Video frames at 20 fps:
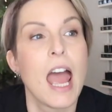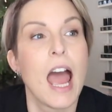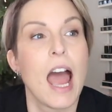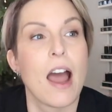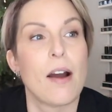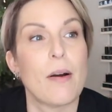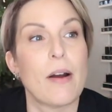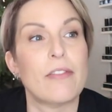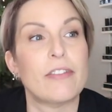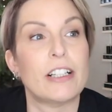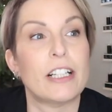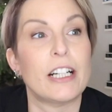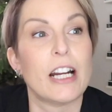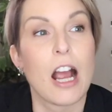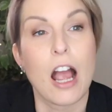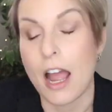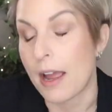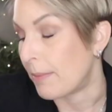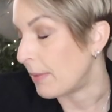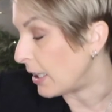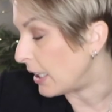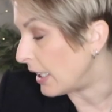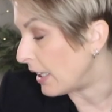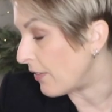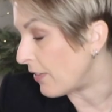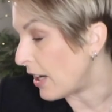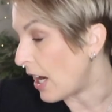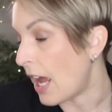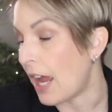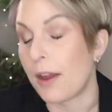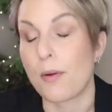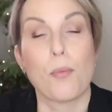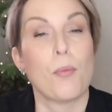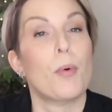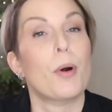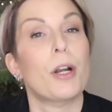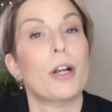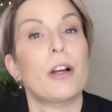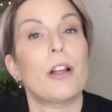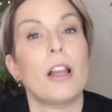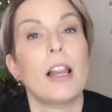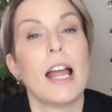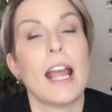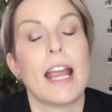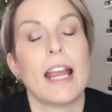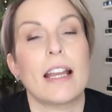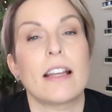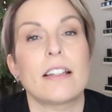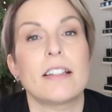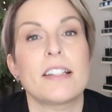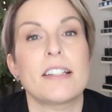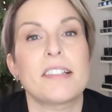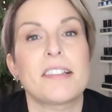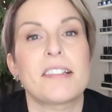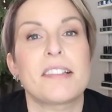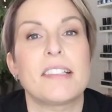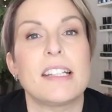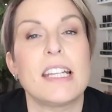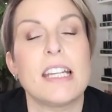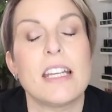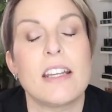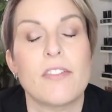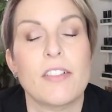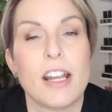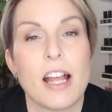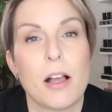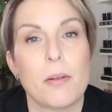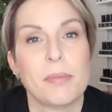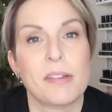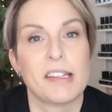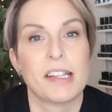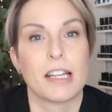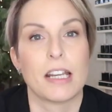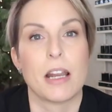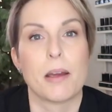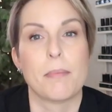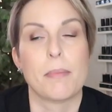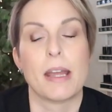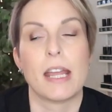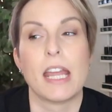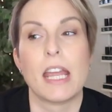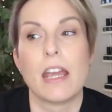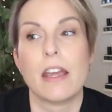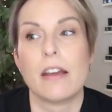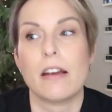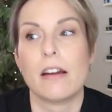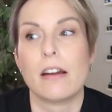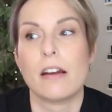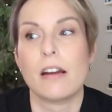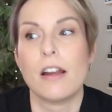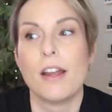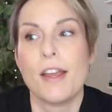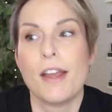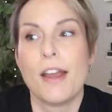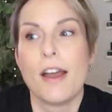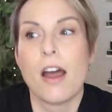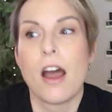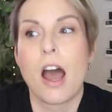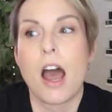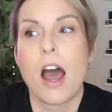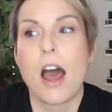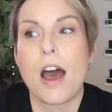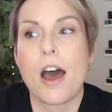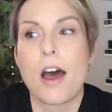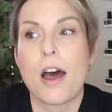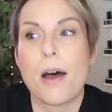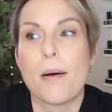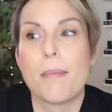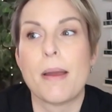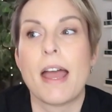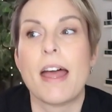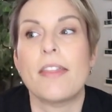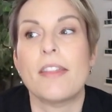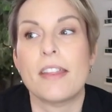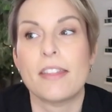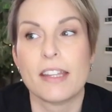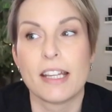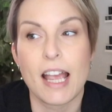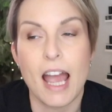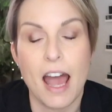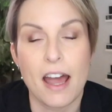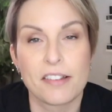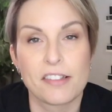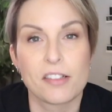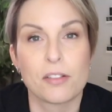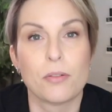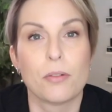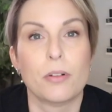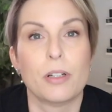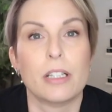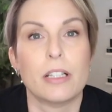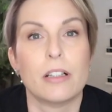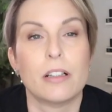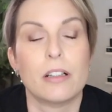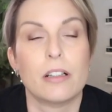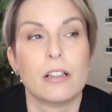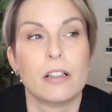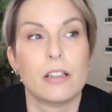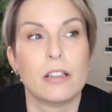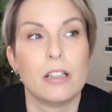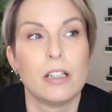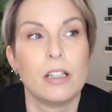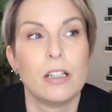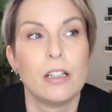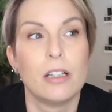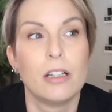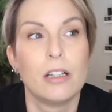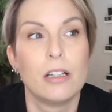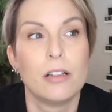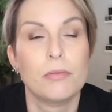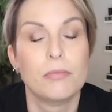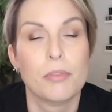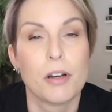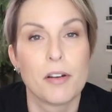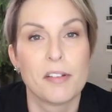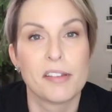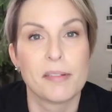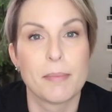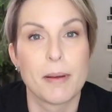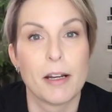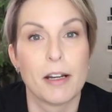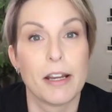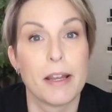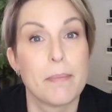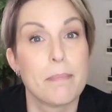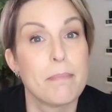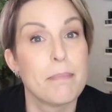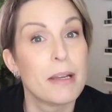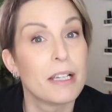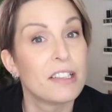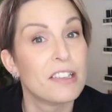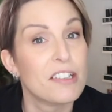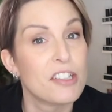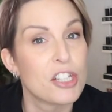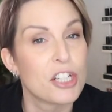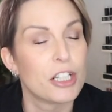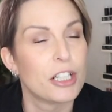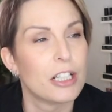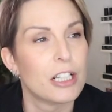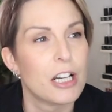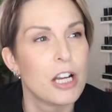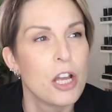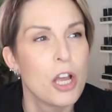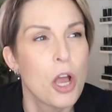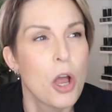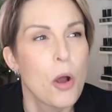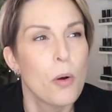However, I'm gonna give it a whirl and see if it helps thicken up my hair. Um, and then the castor oil, rosemary mixture.